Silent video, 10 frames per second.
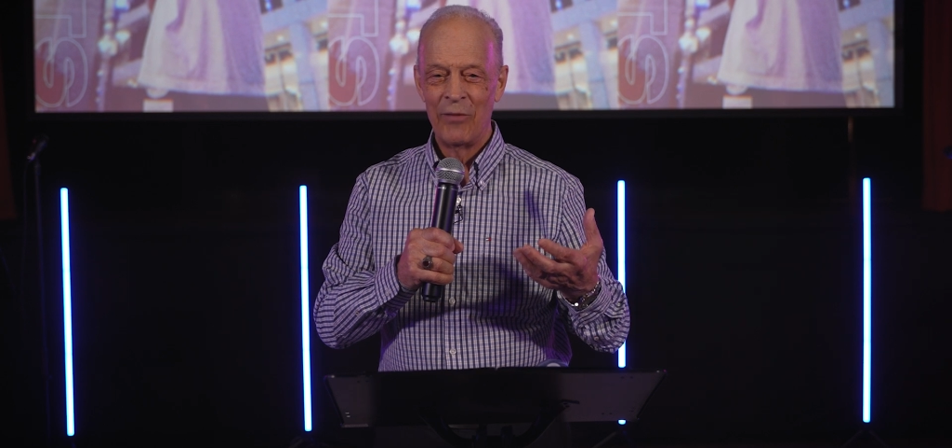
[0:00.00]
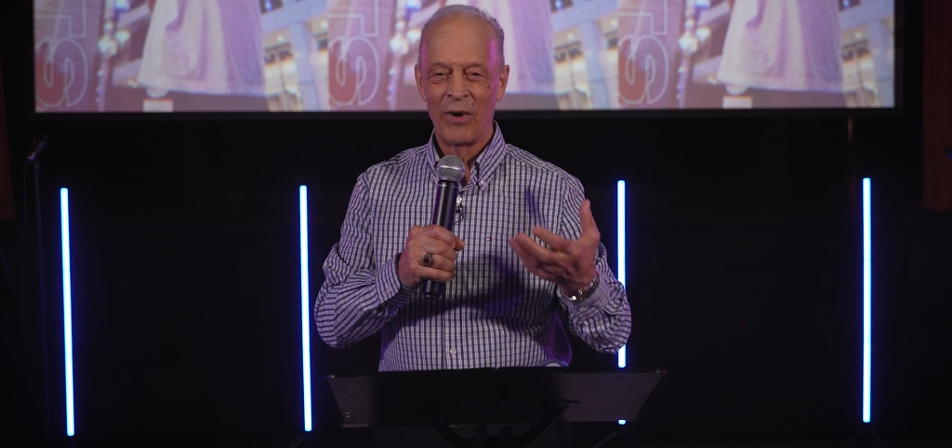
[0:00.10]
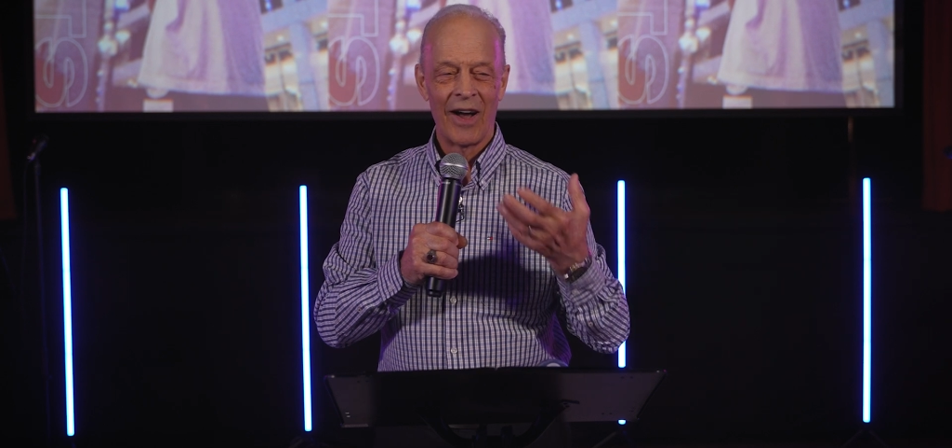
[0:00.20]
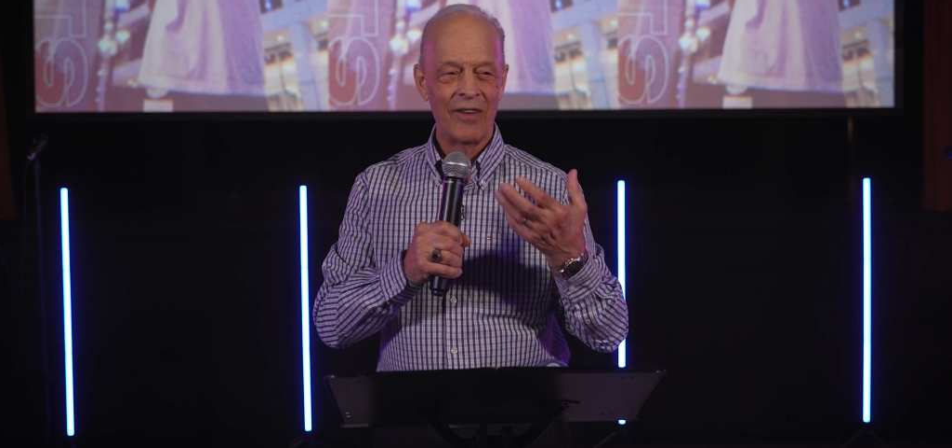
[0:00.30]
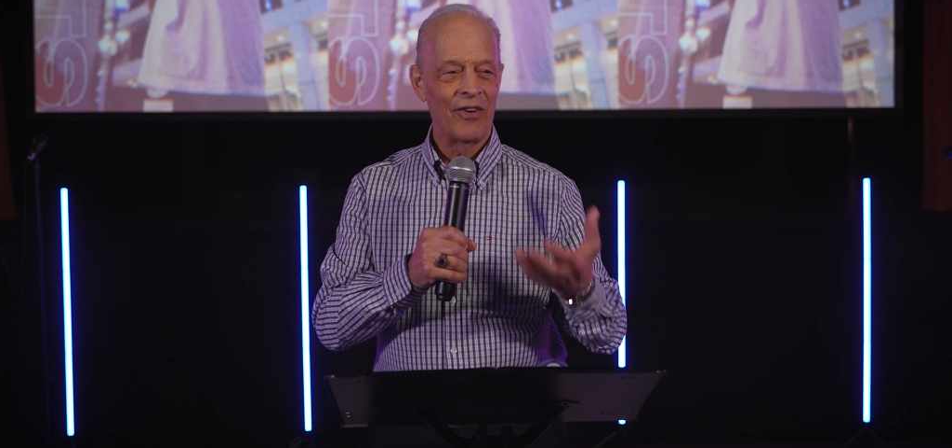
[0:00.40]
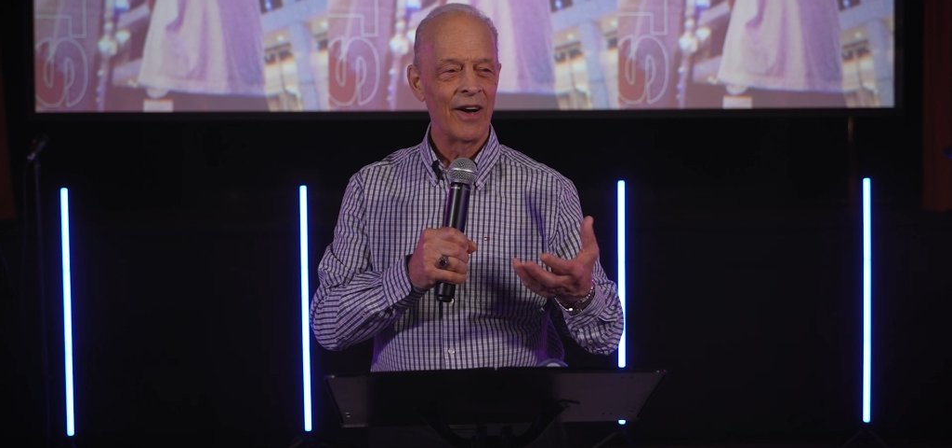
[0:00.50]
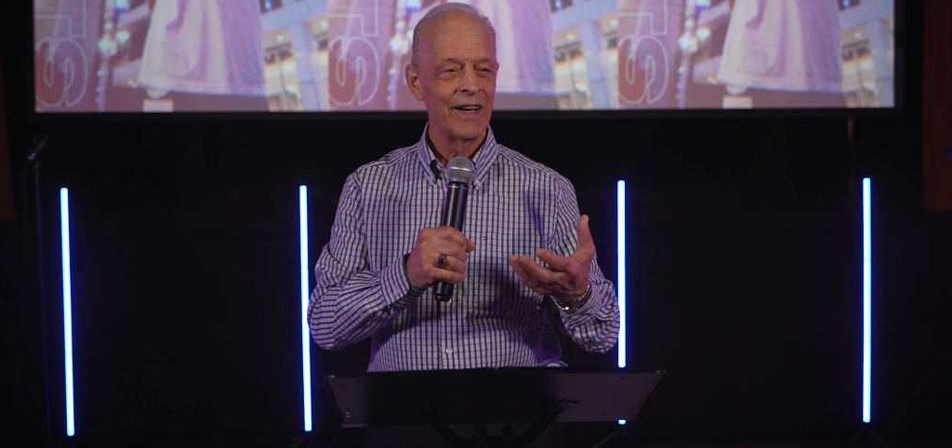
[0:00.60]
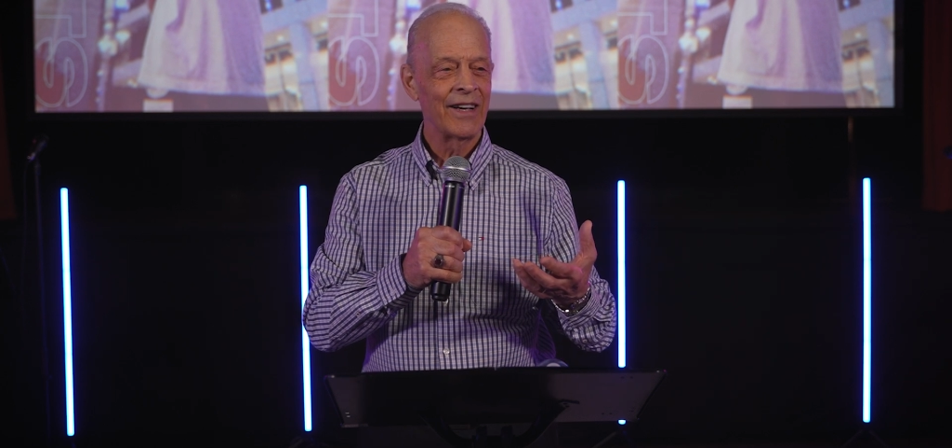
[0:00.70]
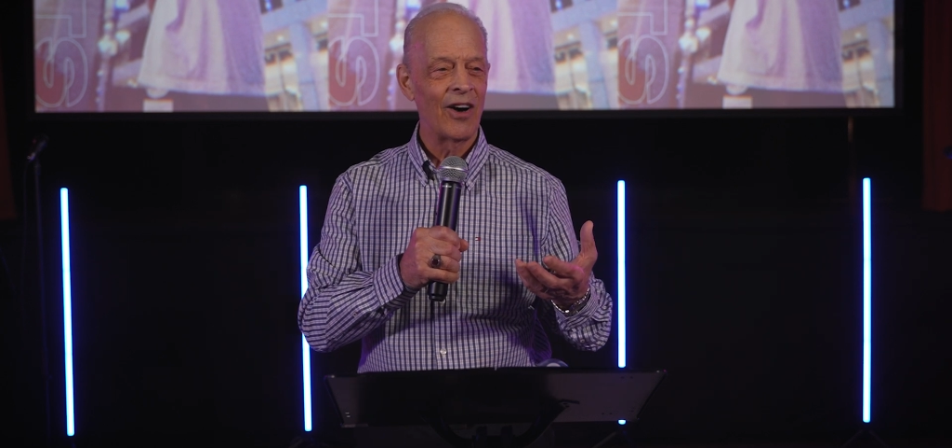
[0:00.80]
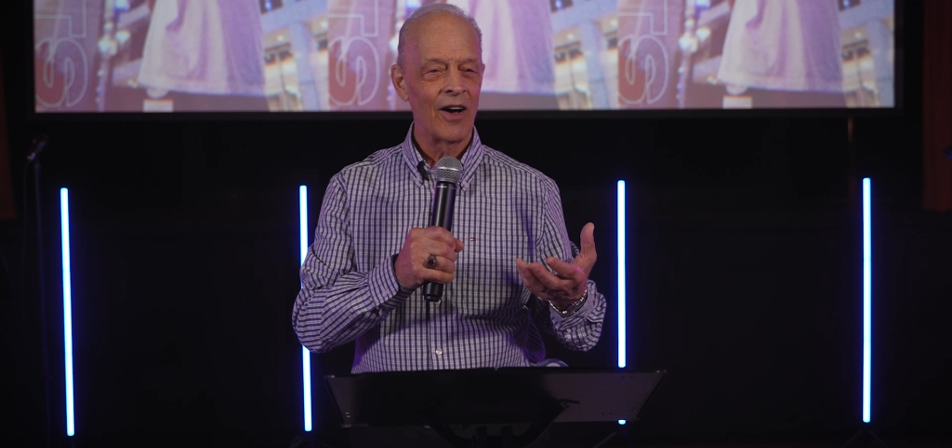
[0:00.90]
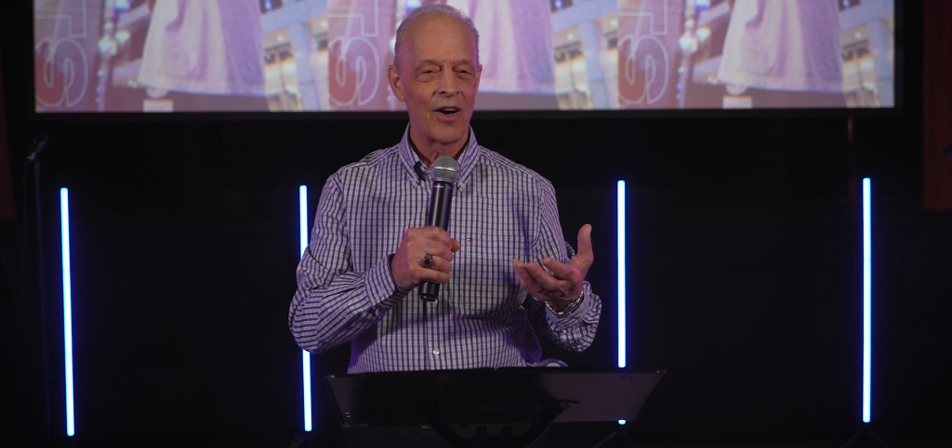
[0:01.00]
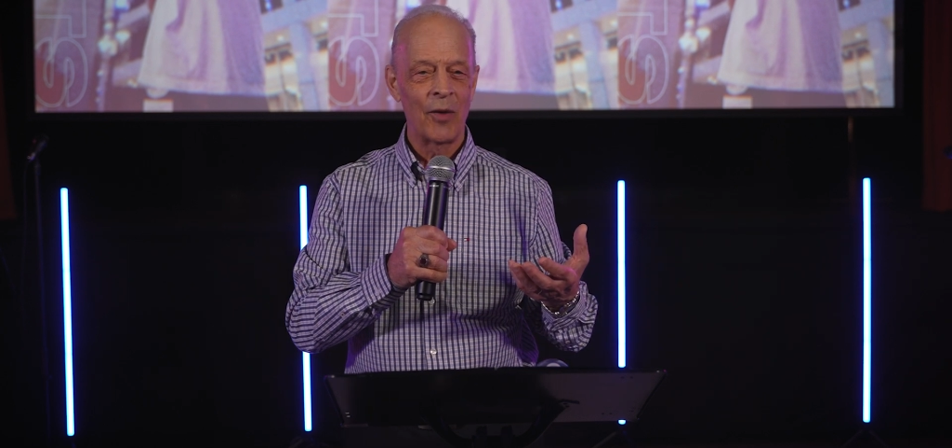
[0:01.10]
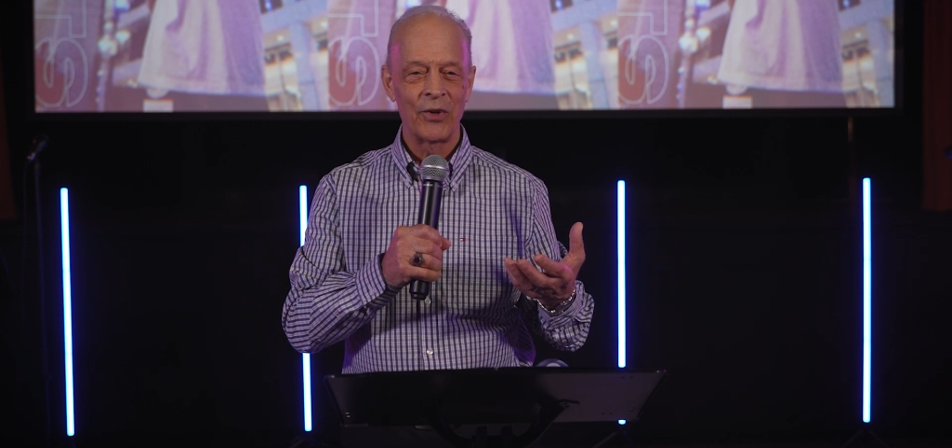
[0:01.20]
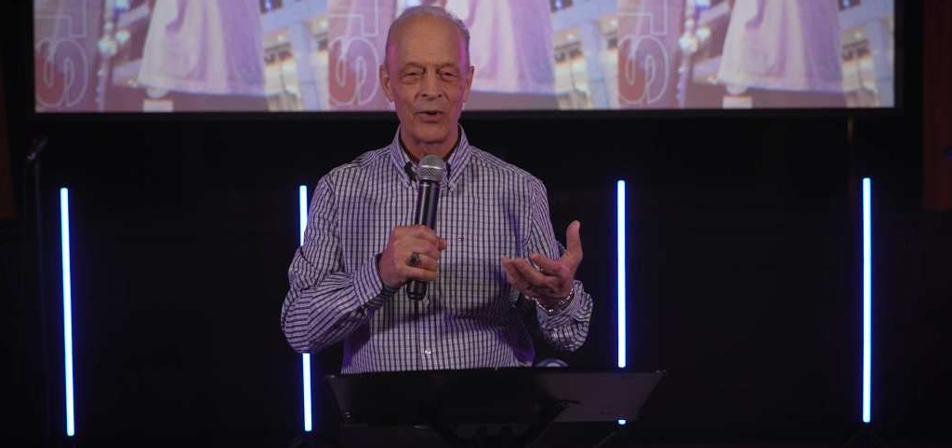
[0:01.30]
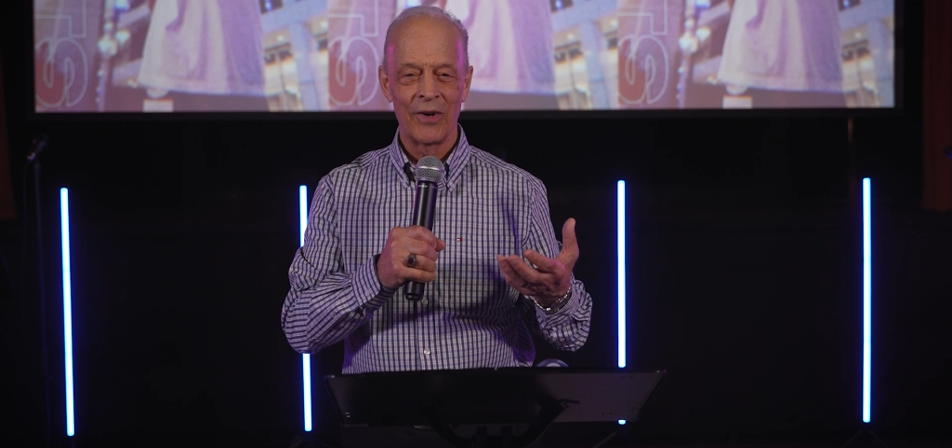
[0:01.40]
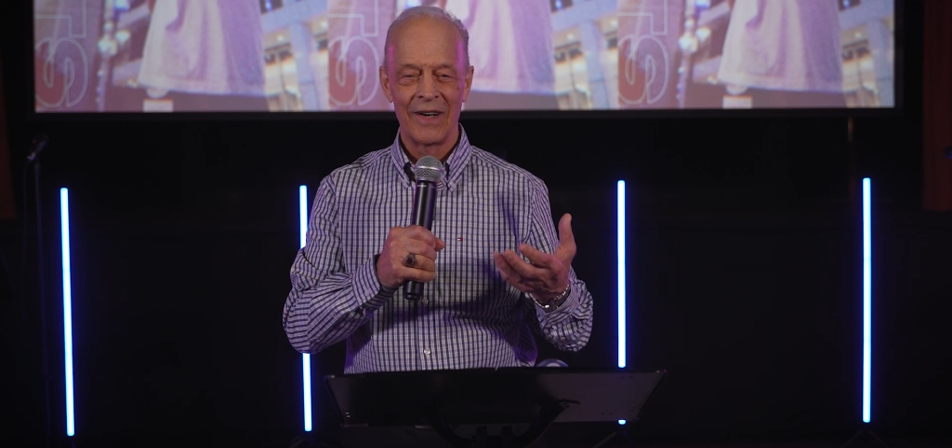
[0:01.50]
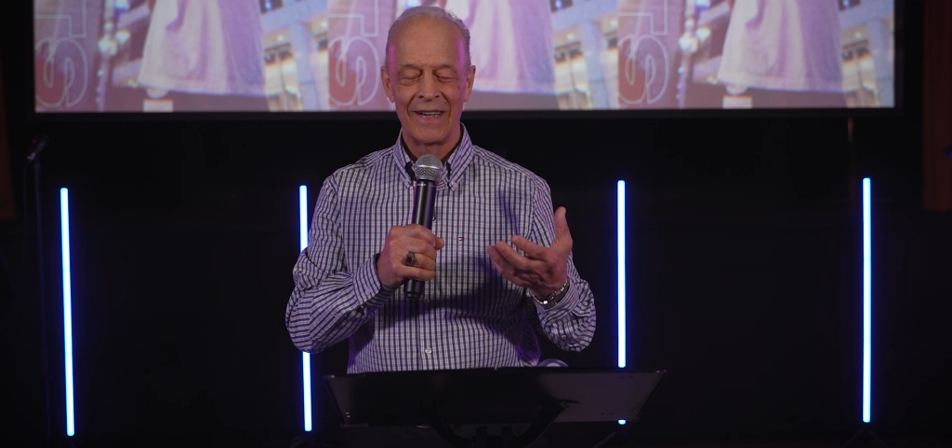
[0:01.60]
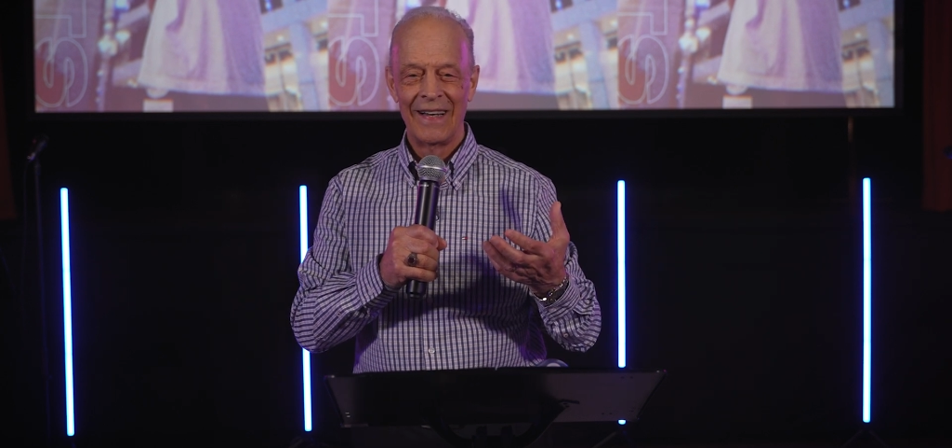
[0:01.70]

But I finally caught up to her.